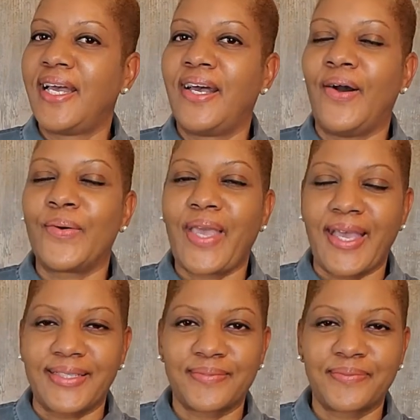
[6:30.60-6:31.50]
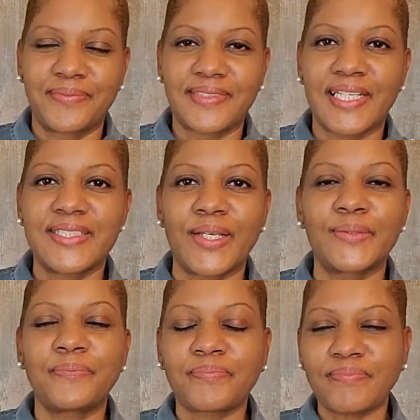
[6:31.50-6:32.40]
Okay, so
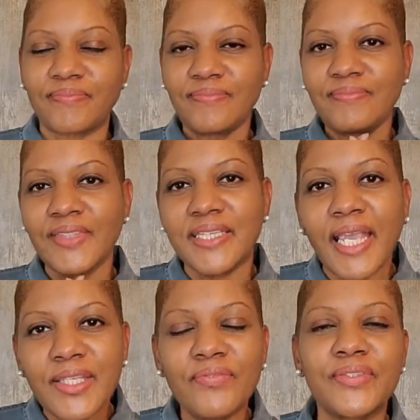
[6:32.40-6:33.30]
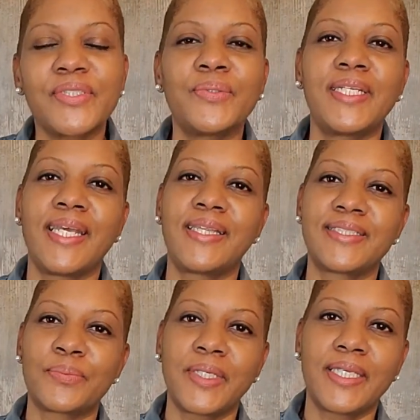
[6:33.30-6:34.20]
thank you for tuning in this
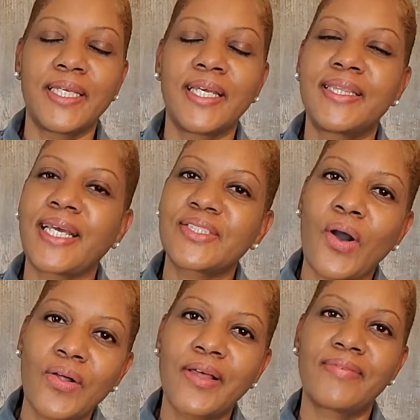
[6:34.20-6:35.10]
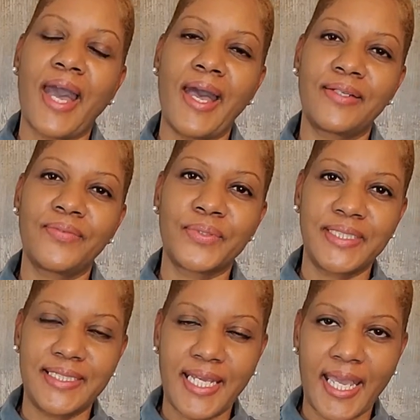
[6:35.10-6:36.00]
week. That's all I've got for
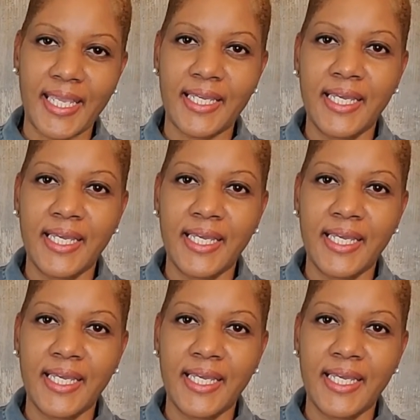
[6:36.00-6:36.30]
today.